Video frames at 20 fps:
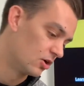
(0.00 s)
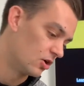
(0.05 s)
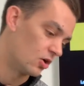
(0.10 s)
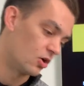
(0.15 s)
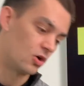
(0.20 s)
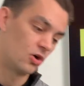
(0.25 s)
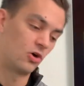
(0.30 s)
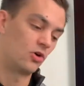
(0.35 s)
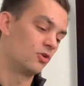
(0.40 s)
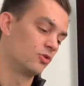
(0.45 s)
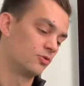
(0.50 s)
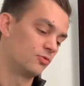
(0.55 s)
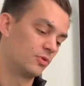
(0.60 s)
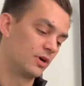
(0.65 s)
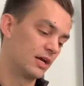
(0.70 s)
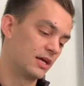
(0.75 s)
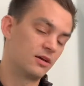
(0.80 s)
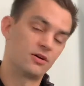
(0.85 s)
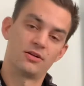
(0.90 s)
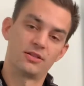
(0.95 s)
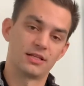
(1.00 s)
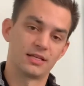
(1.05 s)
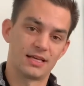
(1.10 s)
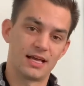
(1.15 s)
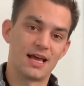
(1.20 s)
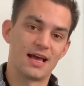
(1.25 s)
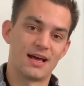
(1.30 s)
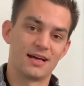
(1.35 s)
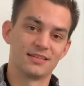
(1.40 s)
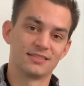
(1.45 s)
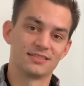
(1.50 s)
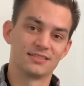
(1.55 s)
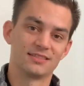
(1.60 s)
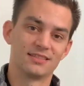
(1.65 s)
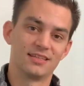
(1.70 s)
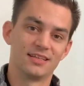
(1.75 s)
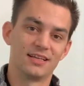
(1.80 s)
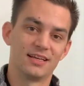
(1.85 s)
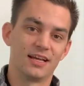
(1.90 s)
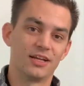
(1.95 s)
all the way on the gas
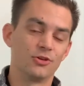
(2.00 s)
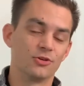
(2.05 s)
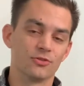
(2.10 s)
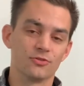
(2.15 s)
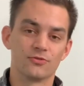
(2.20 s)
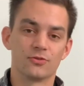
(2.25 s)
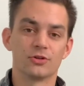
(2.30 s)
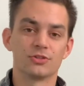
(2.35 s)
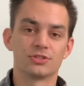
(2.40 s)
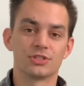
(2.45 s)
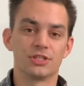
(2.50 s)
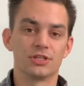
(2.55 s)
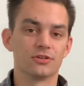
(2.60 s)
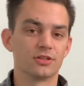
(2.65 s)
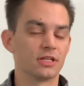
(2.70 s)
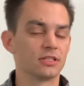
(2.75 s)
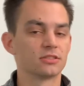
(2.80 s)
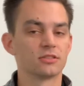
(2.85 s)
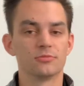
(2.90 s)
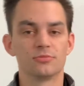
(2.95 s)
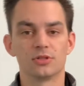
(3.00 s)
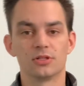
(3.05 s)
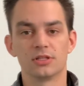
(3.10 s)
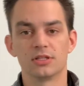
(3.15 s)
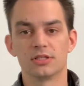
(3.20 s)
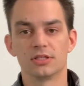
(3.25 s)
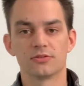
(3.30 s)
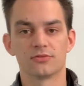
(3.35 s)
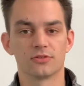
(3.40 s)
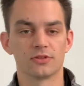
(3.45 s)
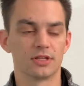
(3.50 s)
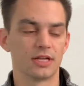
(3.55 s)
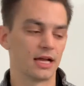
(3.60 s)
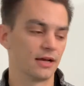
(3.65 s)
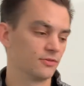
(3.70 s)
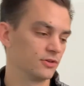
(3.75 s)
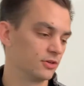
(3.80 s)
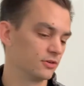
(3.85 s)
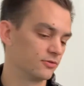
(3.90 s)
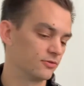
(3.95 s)
and you're in first gear, that's completely different than
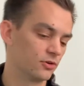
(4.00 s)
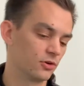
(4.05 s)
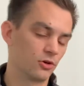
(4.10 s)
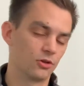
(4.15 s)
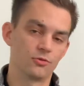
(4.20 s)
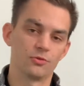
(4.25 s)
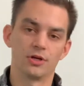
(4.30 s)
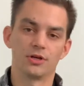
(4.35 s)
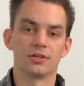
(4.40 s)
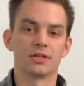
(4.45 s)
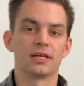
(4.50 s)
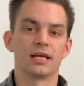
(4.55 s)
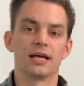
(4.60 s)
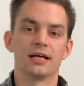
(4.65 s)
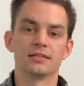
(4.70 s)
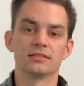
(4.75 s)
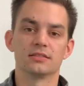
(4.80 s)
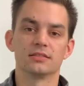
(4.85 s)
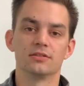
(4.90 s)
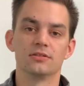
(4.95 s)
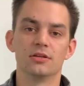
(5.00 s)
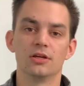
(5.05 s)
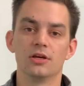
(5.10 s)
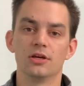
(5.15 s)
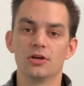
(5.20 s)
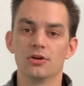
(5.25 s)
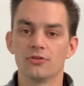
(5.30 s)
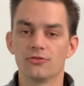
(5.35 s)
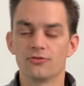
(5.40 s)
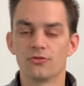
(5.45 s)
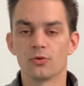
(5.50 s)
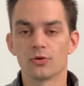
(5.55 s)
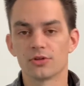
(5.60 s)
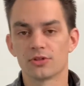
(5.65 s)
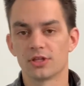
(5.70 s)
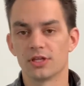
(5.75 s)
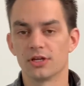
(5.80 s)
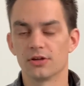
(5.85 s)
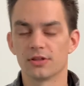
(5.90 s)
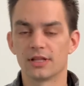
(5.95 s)
having your foot all the way on the gas in
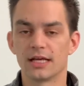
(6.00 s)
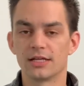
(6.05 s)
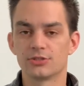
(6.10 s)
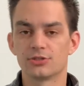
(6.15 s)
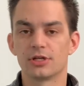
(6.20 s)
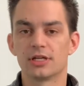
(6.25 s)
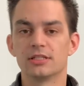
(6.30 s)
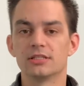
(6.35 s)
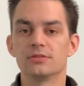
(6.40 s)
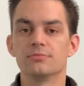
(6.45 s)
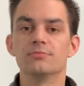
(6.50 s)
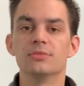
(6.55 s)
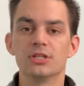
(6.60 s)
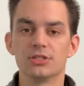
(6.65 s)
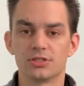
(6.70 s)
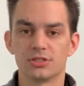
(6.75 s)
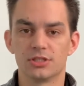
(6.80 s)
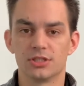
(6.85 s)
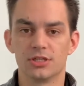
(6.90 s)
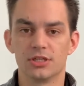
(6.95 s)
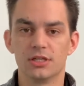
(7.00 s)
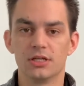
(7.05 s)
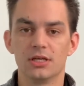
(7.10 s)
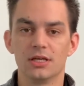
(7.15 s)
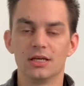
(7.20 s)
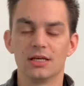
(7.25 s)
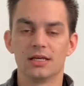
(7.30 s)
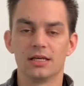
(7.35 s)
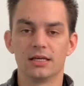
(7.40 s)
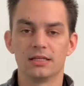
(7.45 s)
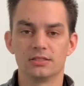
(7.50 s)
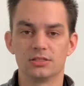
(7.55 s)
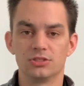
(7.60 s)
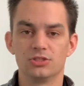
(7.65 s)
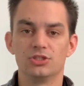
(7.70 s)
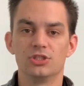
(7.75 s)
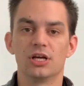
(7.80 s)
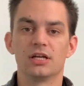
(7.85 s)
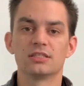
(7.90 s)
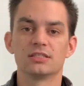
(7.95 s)
fourth gear. That transmission is
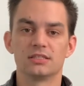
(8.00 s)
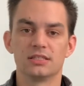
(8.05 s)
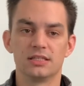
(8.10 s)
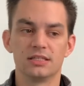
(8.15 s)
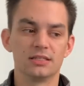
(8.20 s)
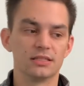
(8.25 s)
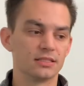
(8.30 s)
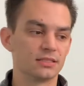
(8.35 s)
adjusting the